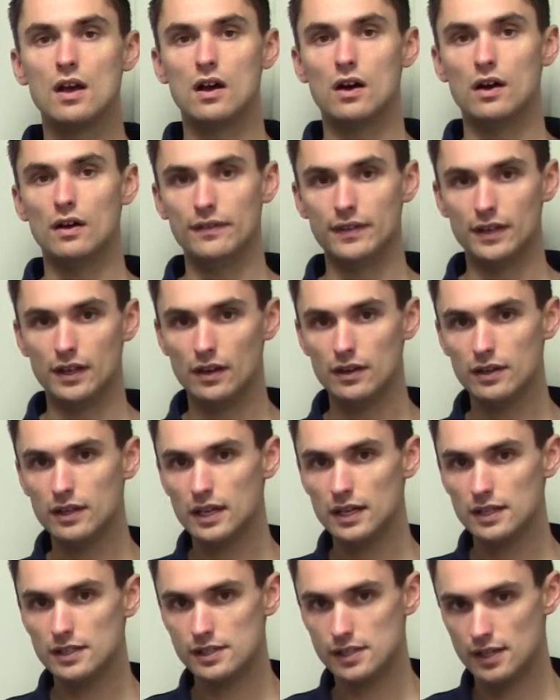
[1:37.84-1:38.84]
On the
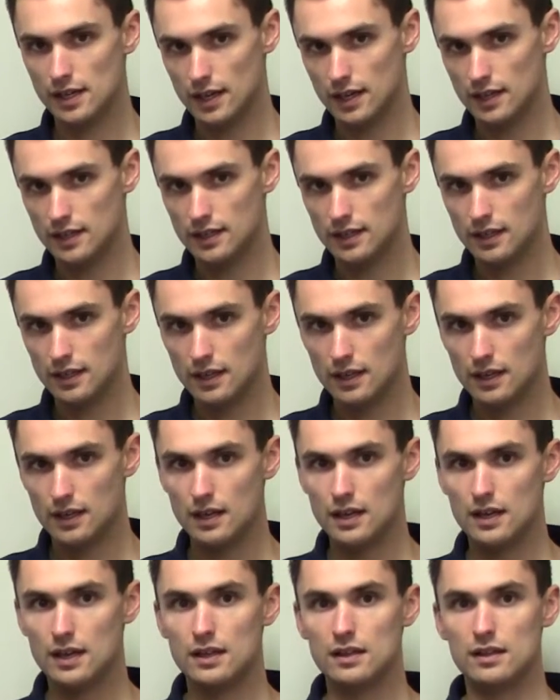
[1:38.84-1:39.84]
outlet side,
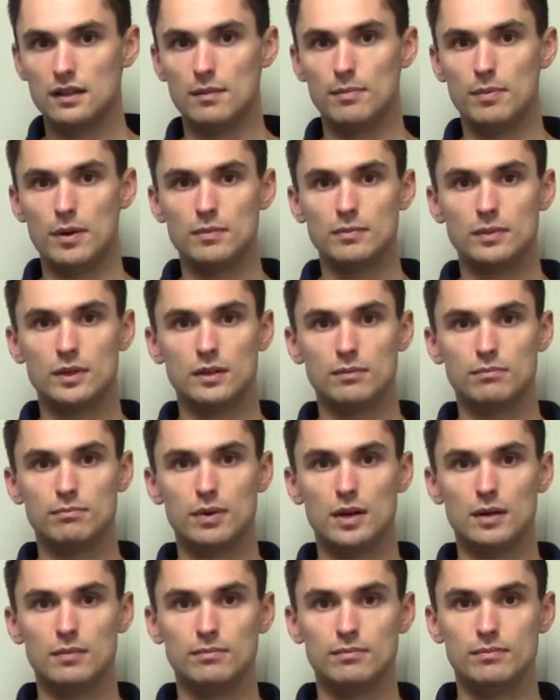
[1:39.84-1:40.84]
the pump can
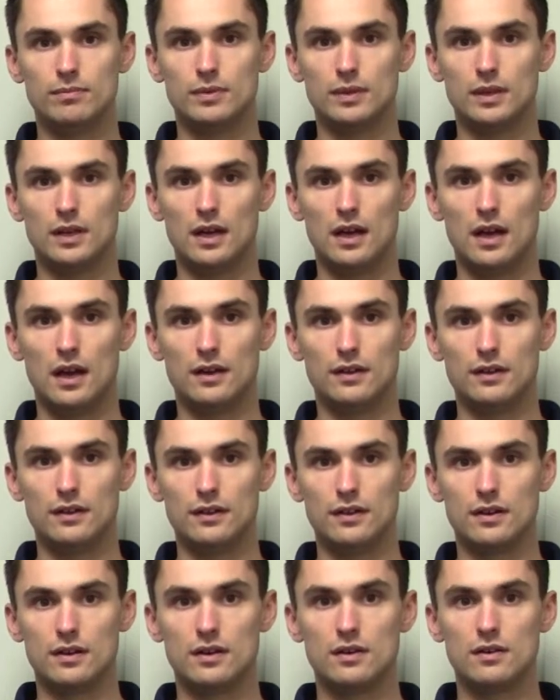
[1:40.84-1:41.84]
pump
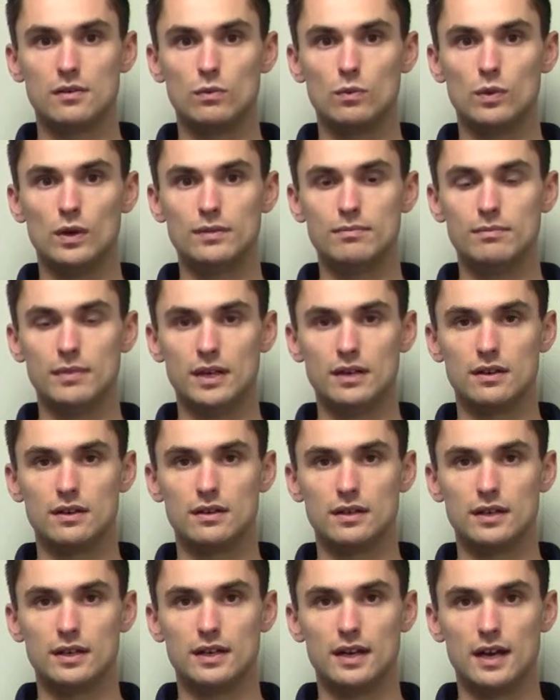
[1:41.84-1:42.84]
another 1
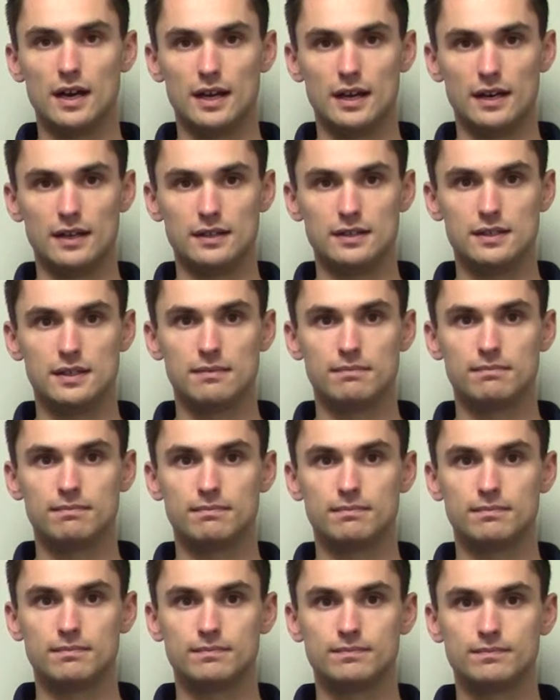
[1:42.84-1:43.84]
meter in height.
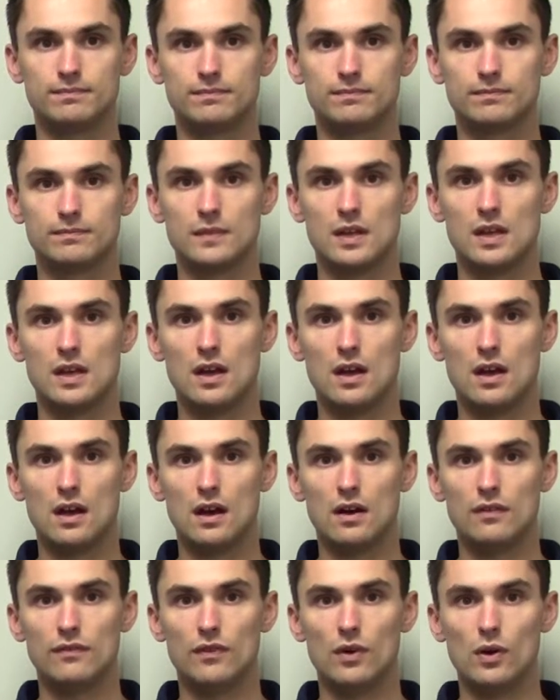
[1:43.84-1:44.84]

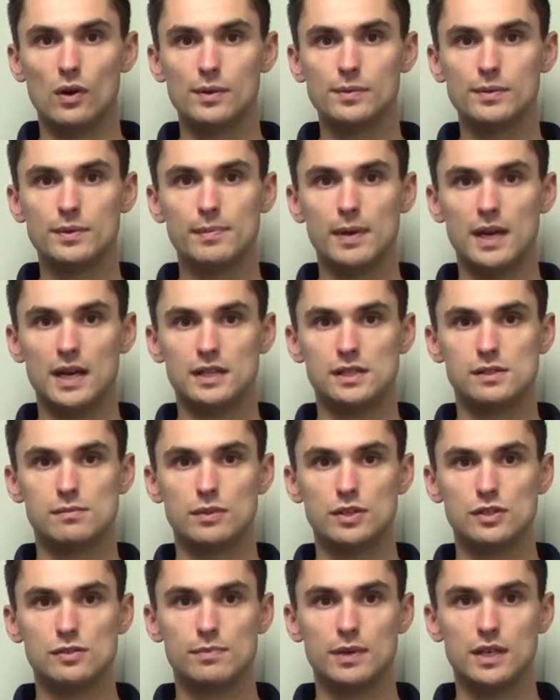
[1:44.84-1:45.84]
Formed bends
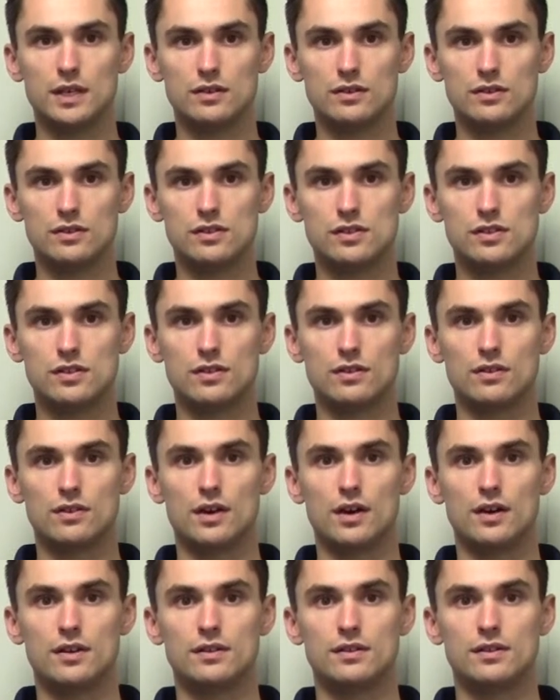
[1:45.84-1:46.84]
must be used
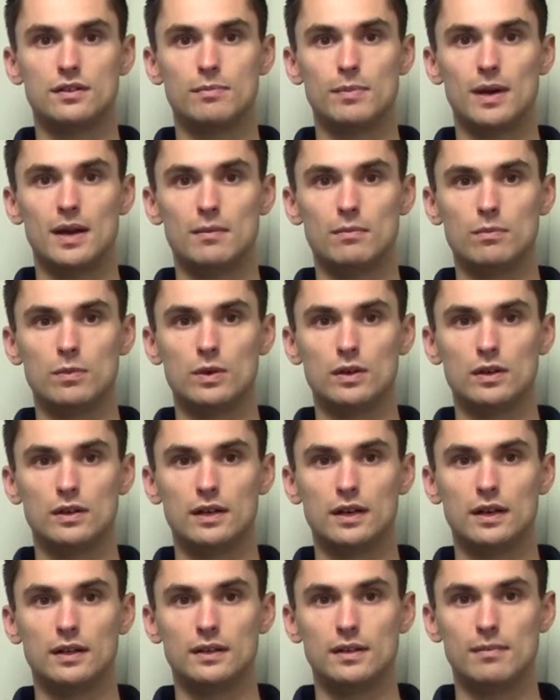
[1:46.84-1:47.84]
throughout the
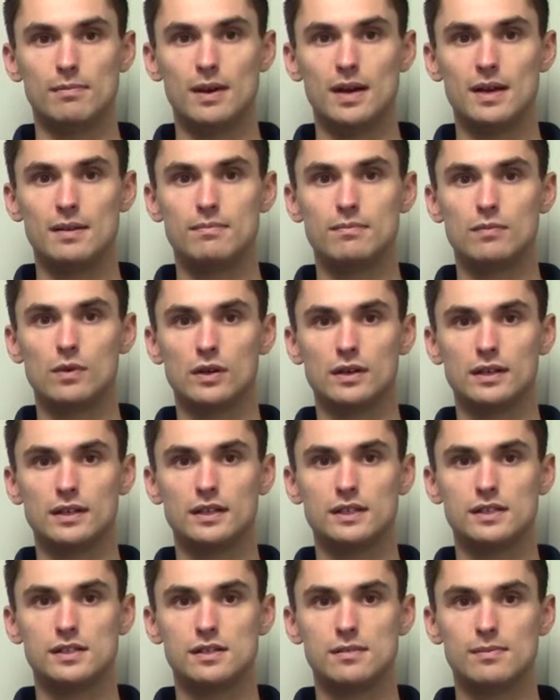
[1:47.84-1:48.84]
pipework and the pipework
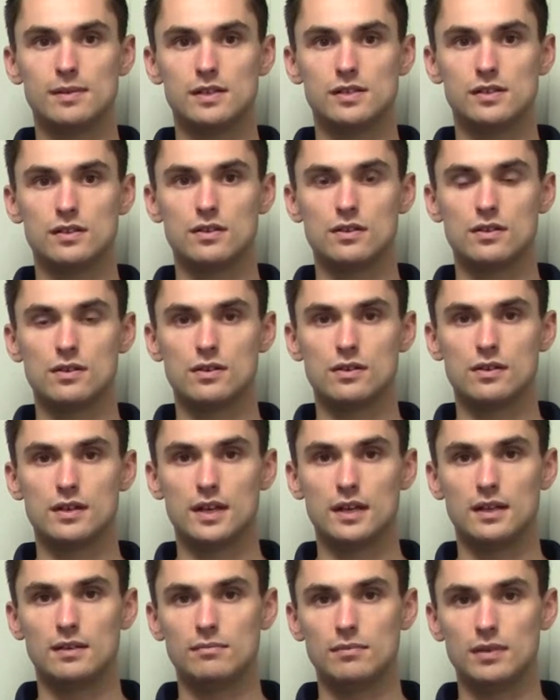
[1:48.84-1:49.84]
needs to be secured
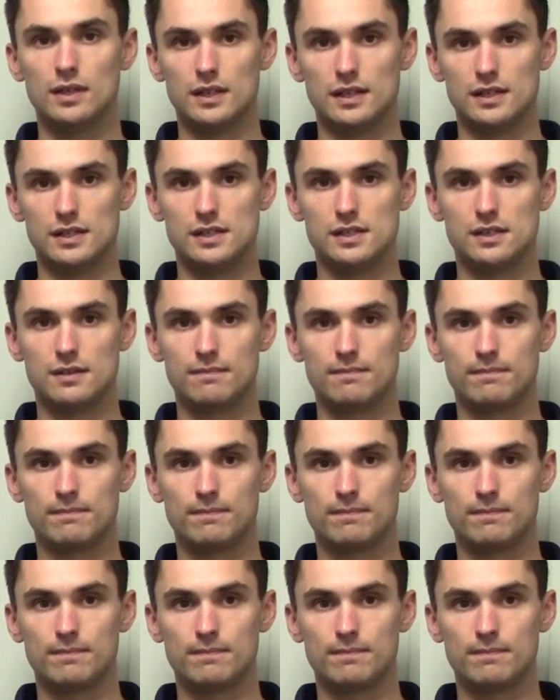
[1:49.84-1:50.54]
in place.